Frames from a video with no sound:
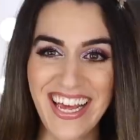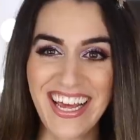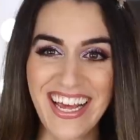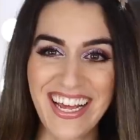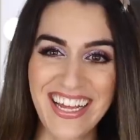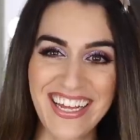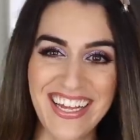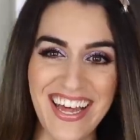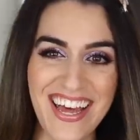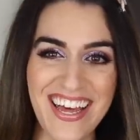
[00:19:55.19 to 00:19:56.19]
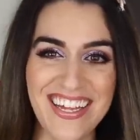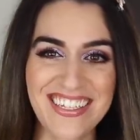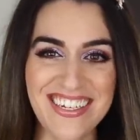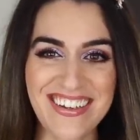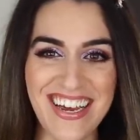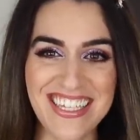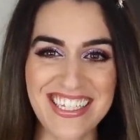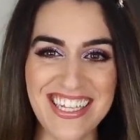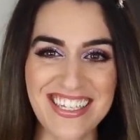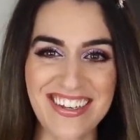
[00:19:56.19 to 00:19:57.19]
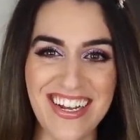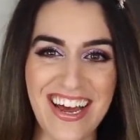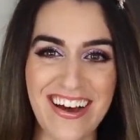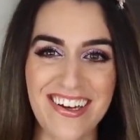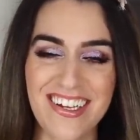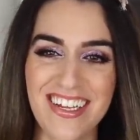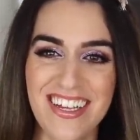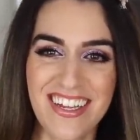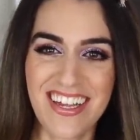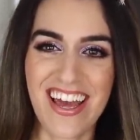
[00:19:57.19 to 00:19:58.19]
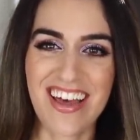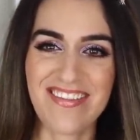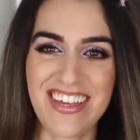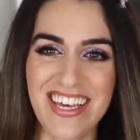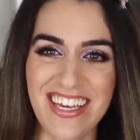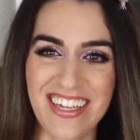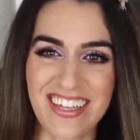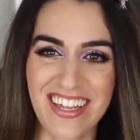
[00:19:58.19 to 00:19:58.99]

Do Do you guys see this right now? Emmy!